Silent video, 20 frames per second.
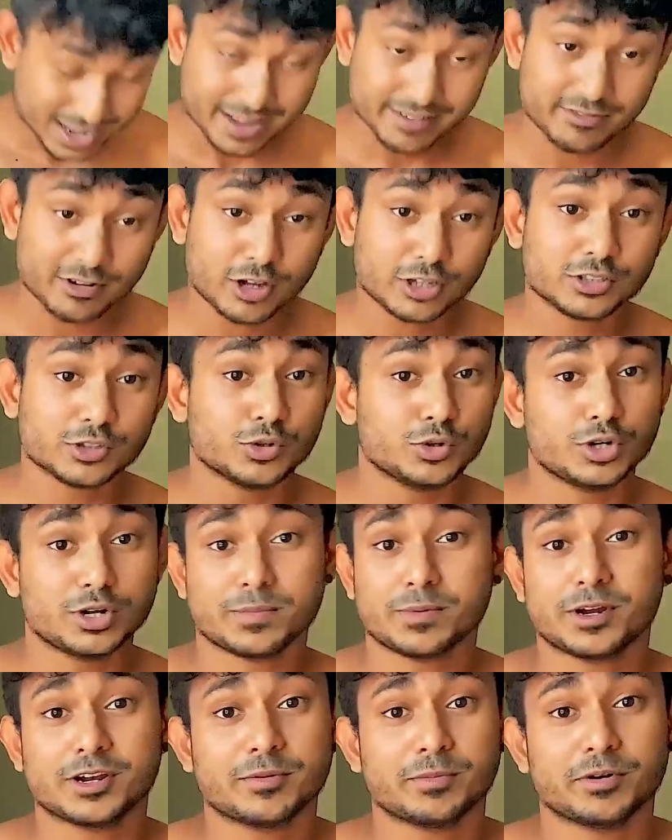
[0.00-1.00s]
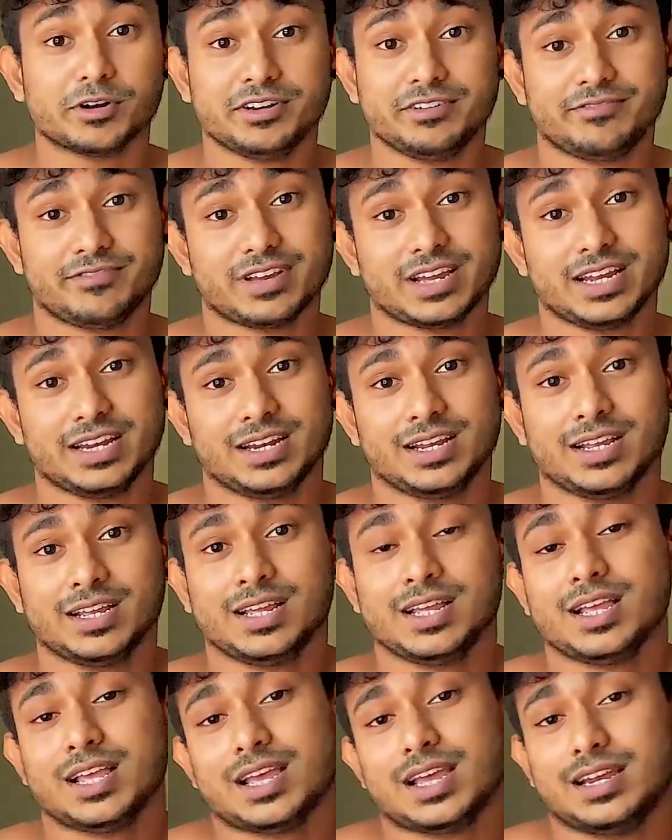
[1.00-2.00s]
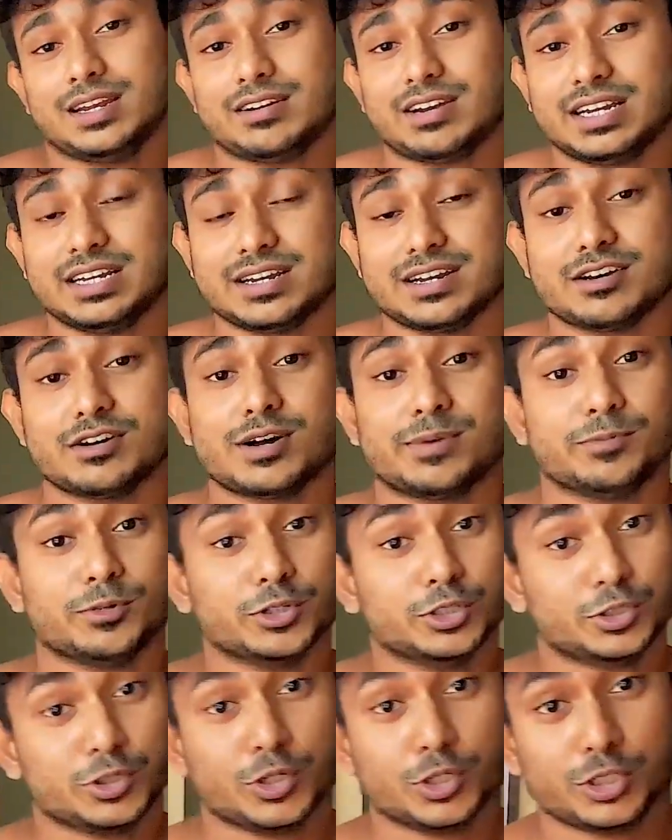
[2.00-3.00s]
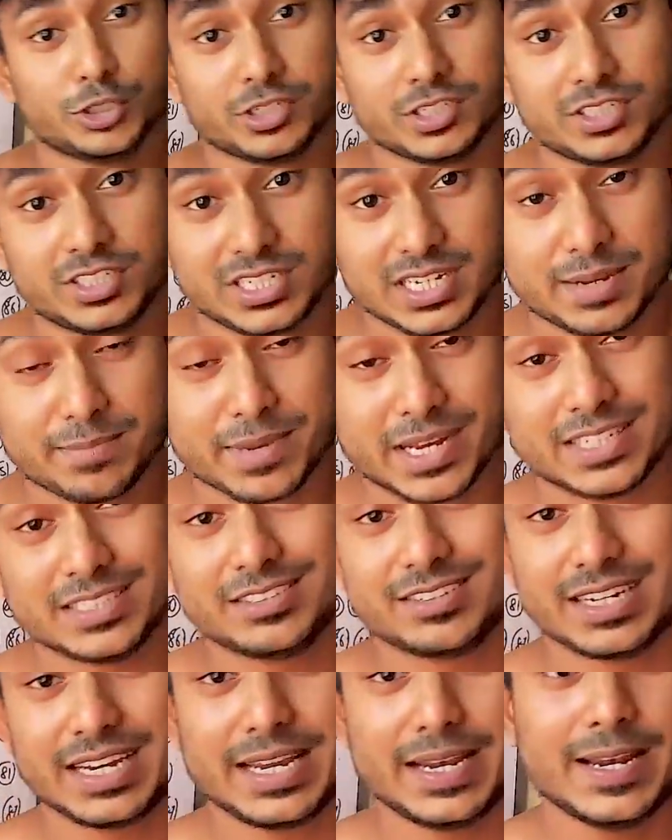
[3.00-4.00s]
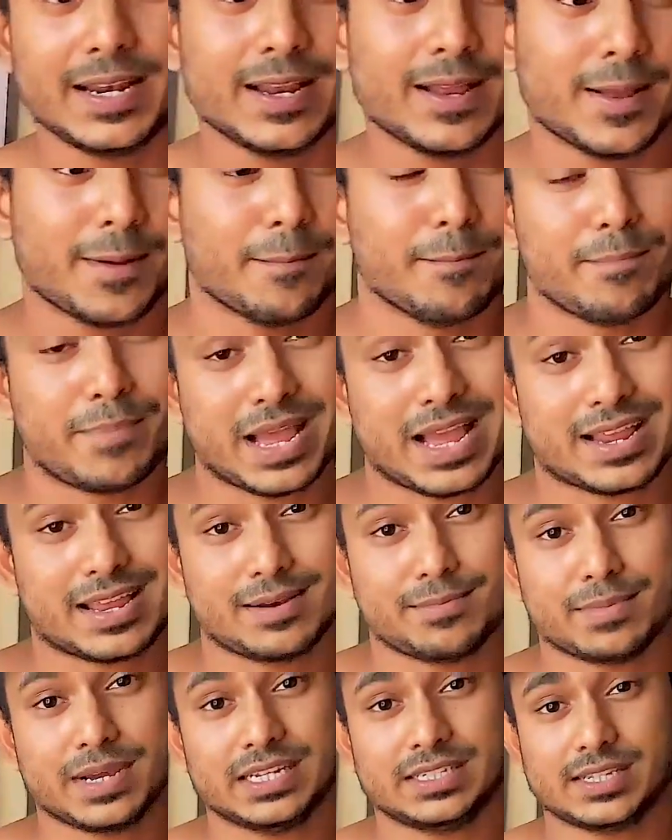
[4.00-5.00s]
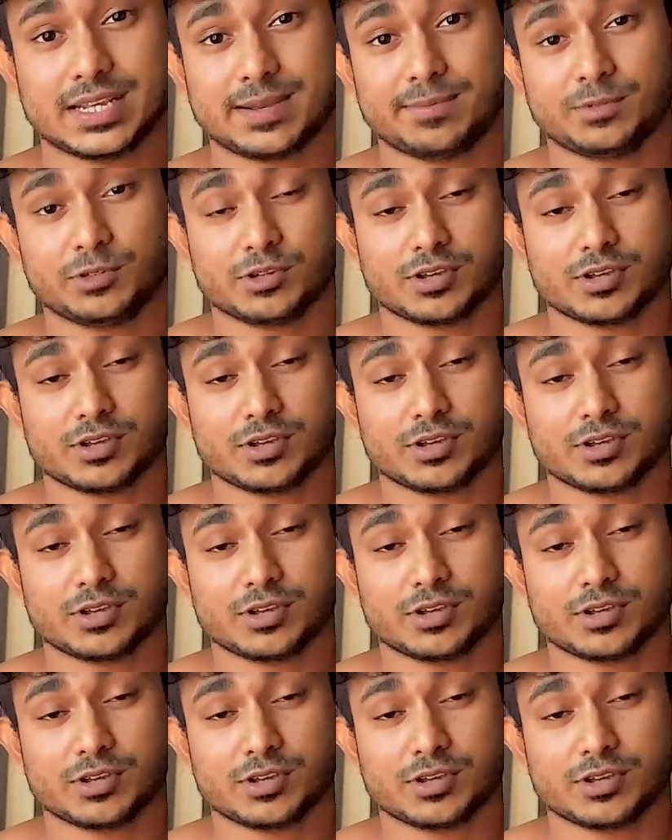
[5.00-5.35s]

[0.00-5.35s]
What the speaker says: I have lost good amount of body fat, and right now I'm going to go to the gym and train back and biceps.